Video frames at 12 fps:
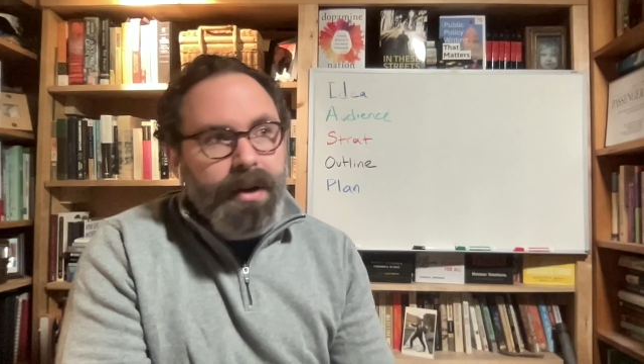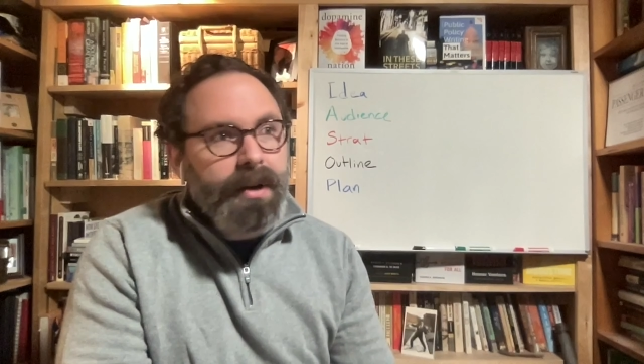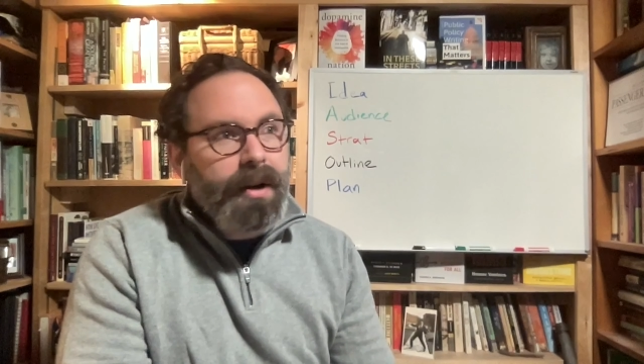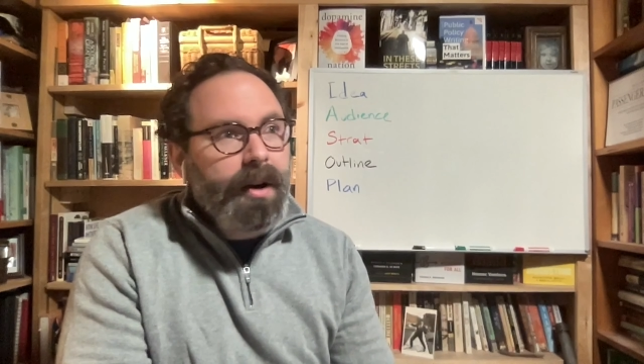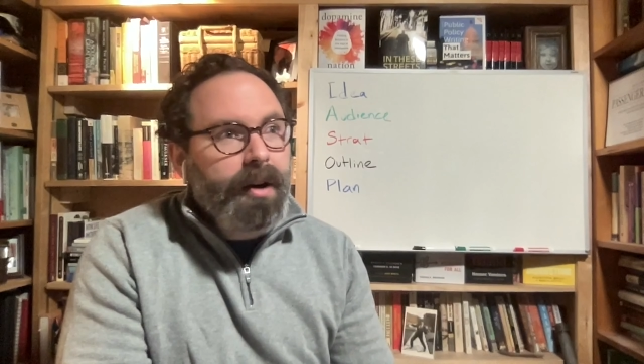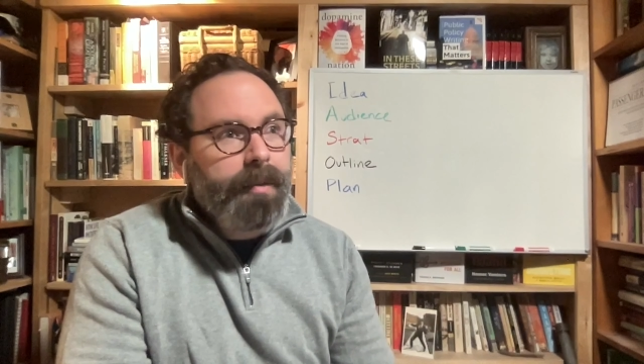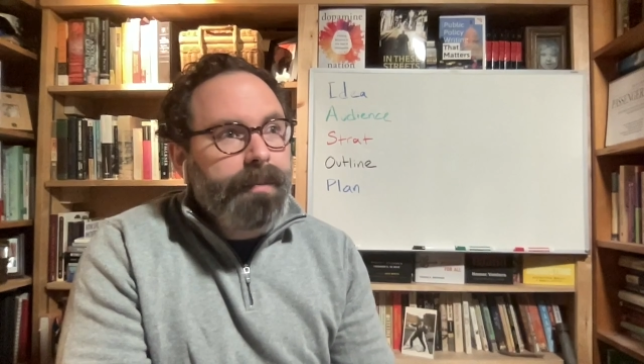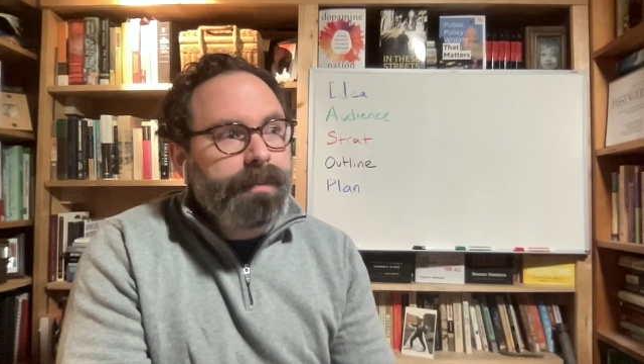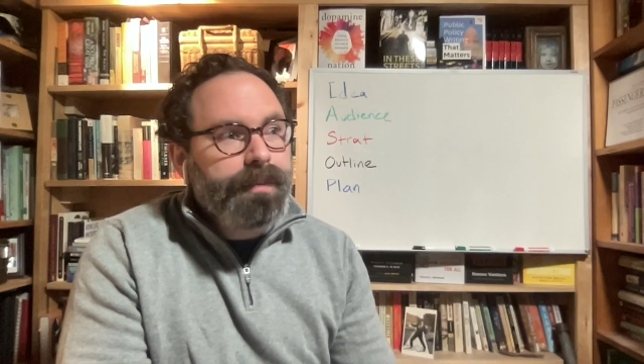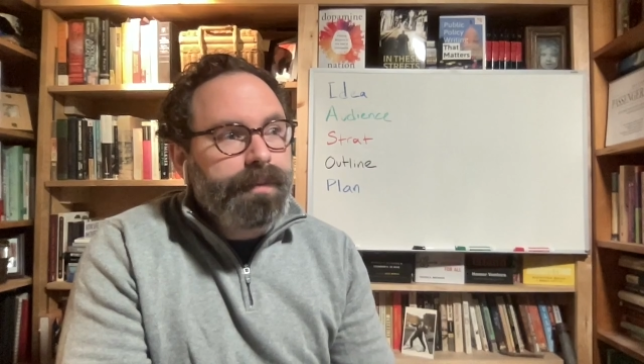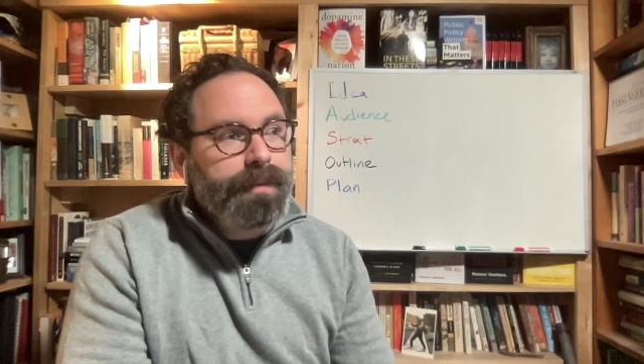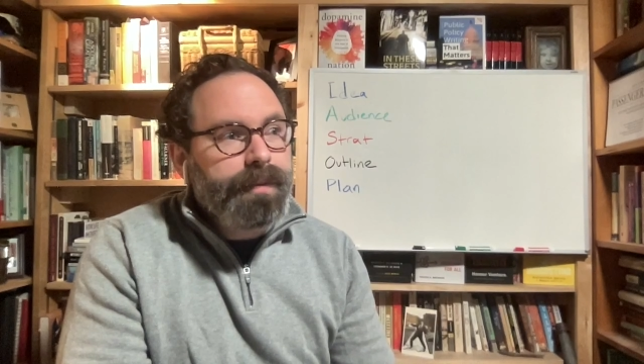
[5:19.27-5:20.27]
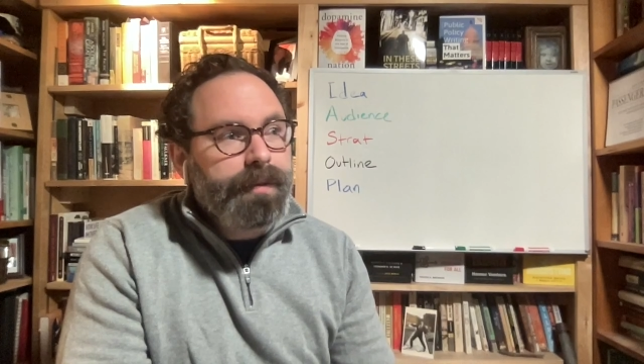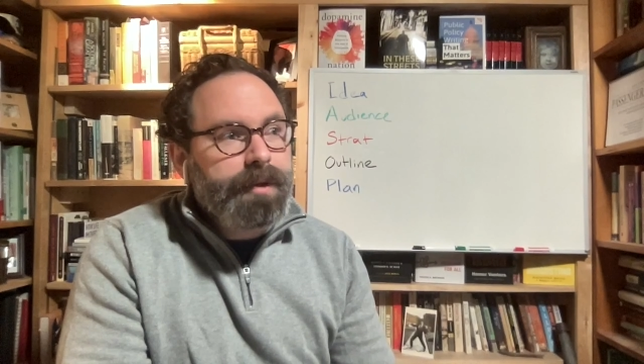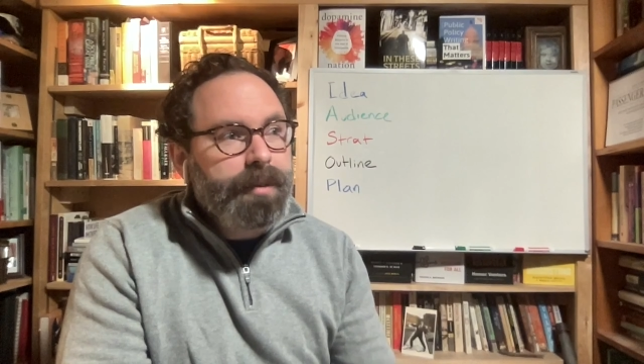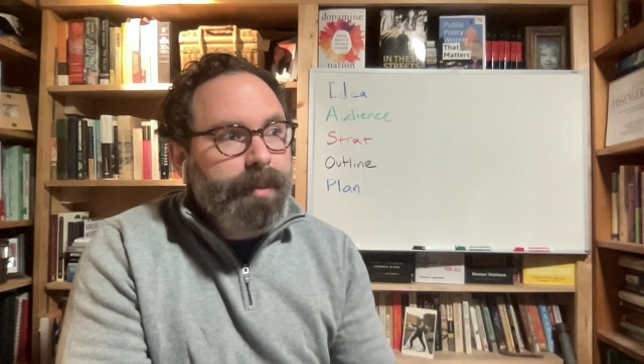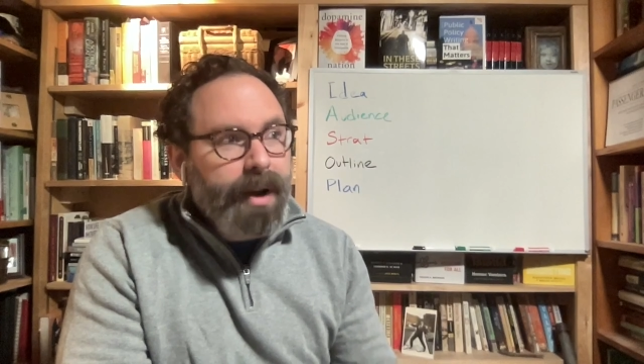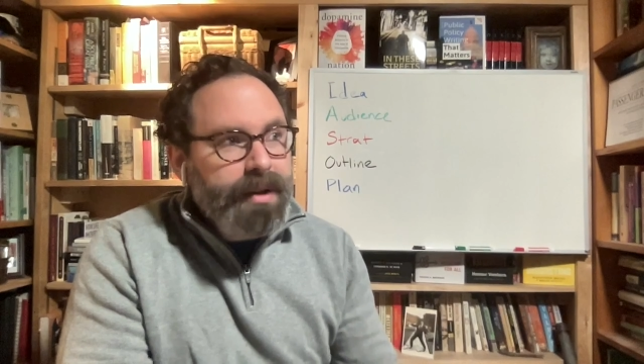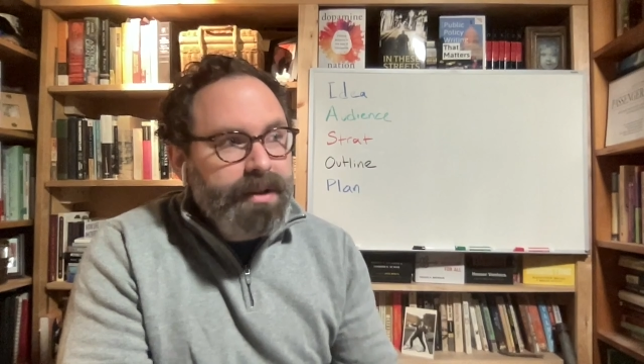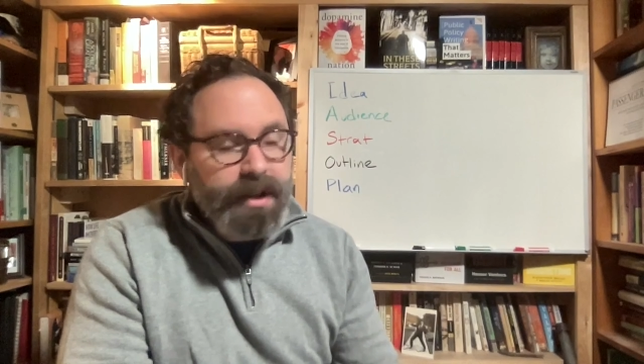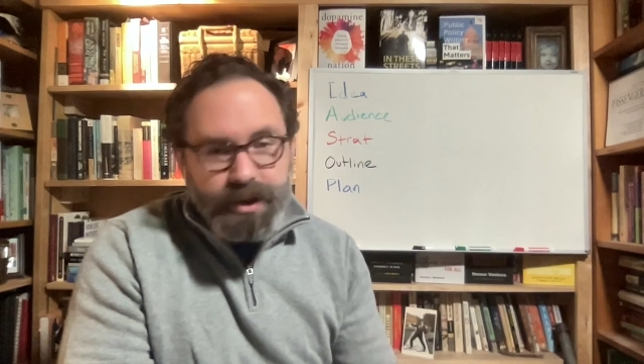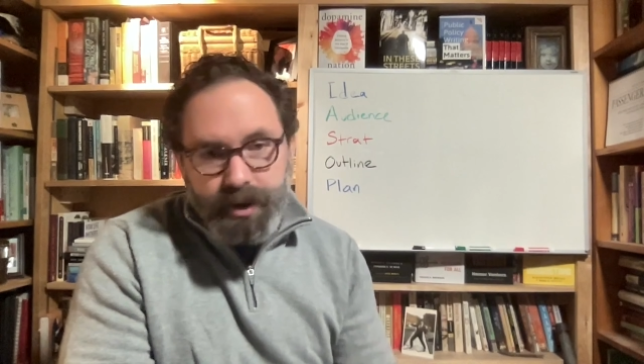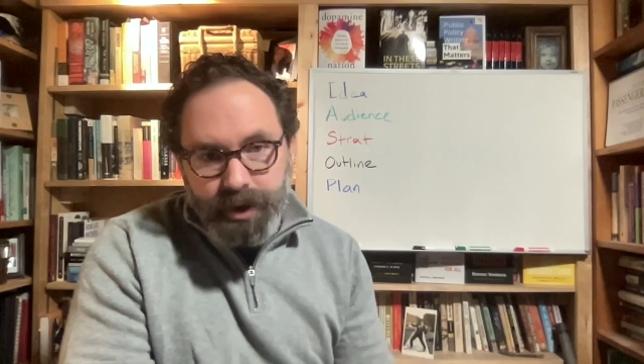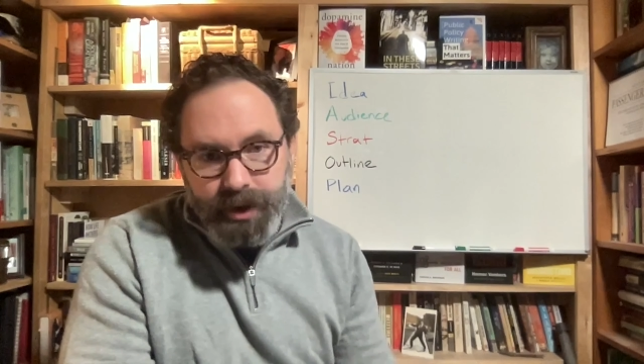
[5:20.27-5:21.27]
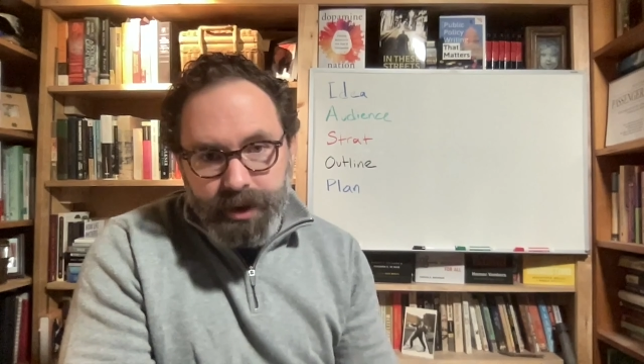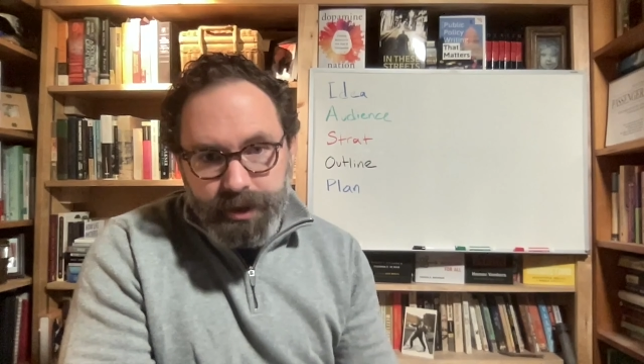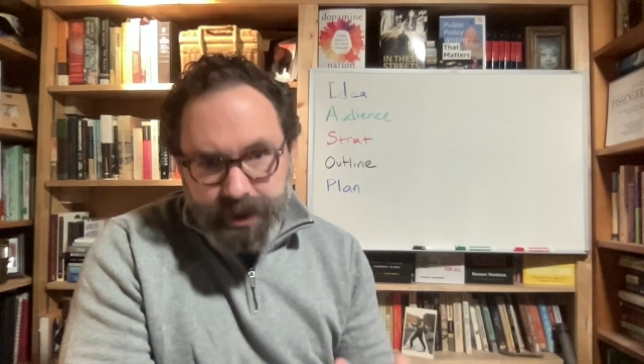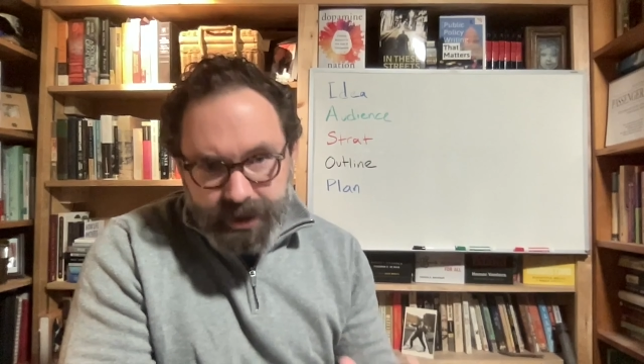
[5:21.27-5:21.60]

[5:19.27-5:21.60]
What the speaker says: some mindsets you can use,